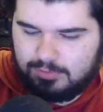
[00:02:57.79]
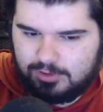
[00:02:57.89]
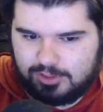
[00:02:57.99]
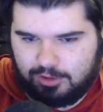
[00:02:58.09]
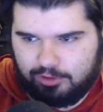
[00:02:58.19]

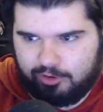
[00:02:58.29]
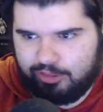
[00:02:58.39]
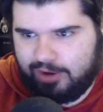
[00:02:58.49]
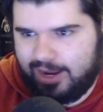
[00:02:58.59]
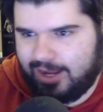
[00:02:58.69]
So they'll
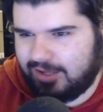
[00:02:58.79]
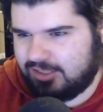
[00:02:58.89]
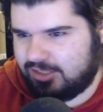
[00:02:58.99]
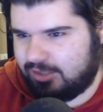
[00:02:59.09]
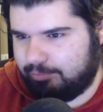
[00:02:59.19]
either
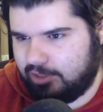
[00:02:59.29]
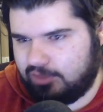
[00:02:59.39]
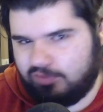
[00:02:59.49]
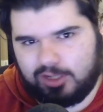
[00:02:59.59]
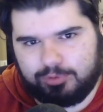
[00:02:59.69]
add some big
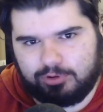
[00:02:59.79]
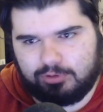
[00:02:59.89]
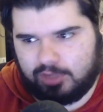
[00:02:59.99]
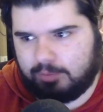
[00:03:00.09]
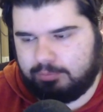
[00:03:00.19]
developer
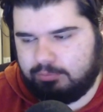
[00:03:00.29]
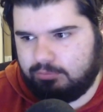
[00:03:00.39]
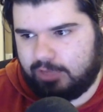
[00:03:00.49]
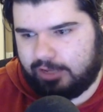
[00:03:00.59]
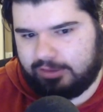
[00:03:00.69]
like
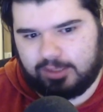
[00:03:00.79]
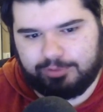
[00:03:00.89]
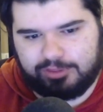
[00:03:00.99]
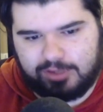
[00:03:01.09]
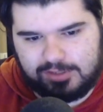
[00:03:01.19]
how they did
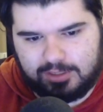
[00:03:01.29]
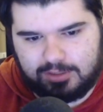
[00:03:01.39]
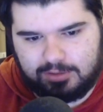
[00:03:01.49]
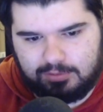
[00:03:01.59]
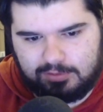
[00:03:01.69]

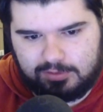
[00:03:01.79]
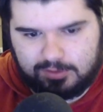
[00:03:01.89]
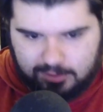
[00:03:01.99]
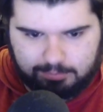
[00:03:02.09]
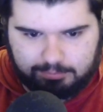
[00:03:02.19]
Bethesda
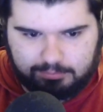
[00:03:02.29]
to